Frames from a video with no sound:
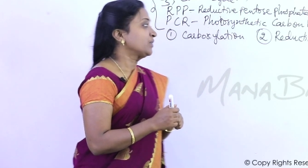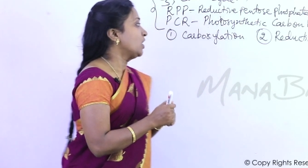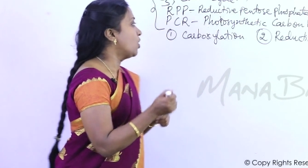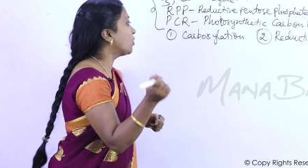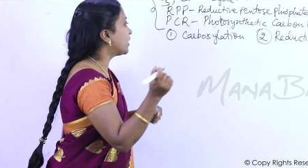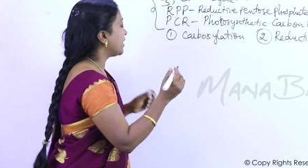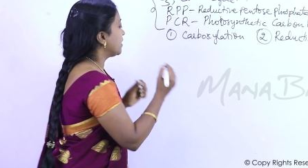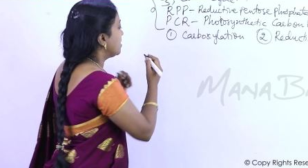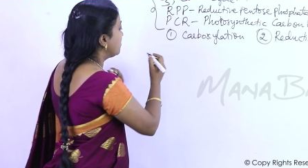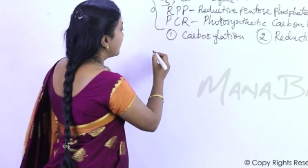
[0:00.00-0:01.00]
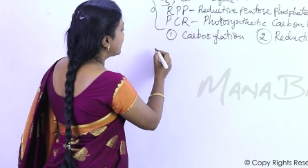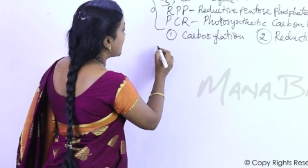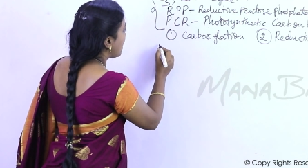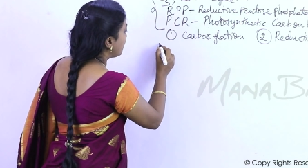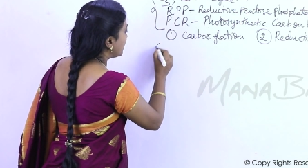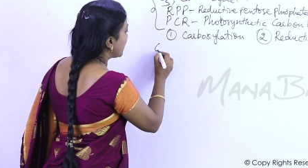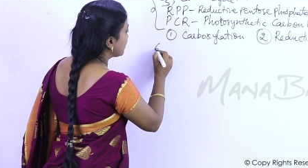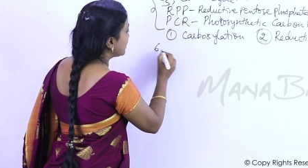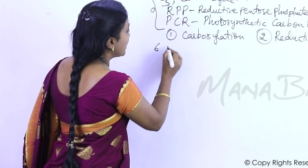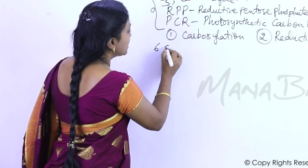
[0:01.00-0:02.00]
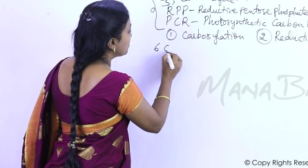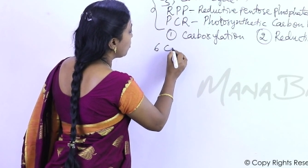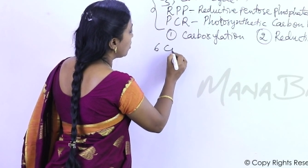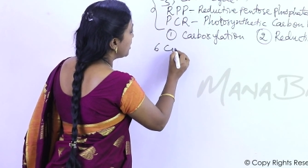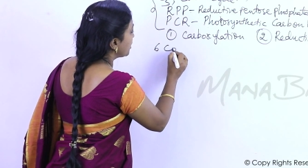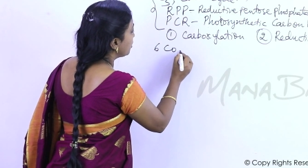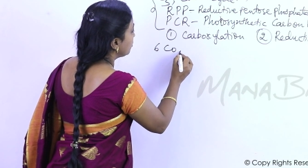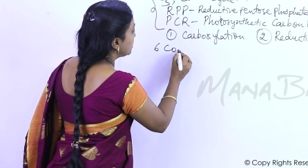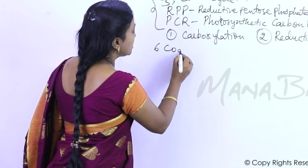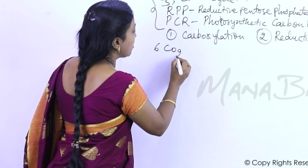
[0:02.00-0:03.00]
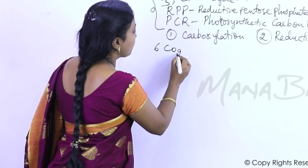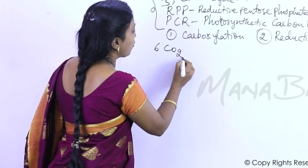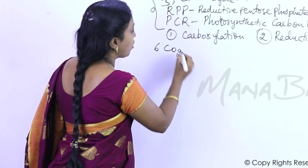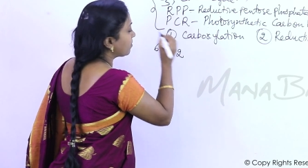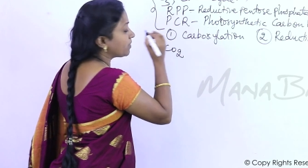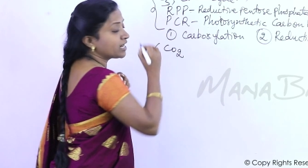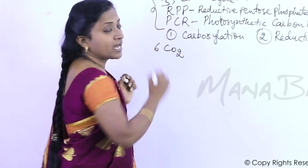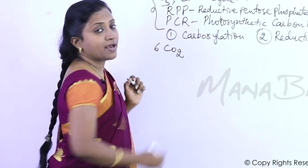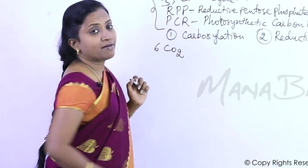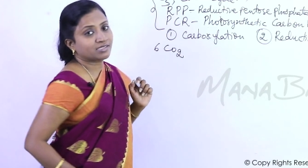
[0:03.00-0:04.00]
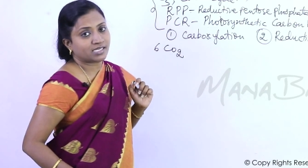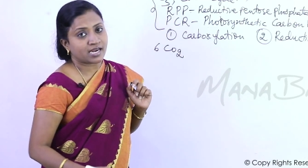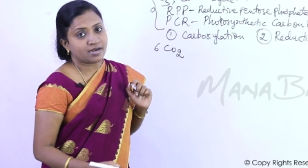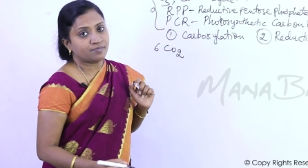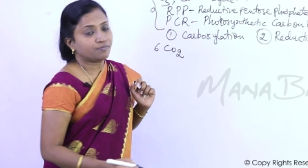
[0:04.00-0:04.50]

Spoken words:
Okay, for example here 6 molecules of carbon dioxide